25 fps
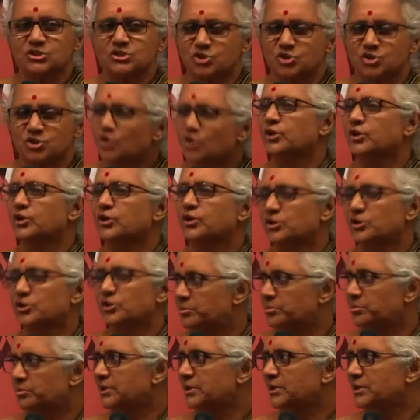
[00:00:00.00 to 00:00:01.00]
it's not
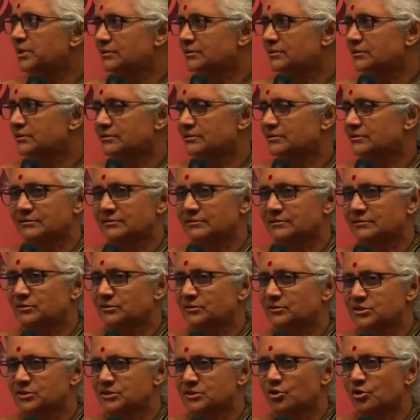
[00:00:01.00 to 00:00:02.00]
going to be an answer to
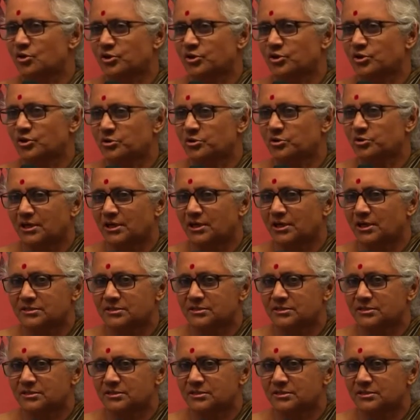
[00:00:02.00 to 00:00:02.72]
anything. So I'm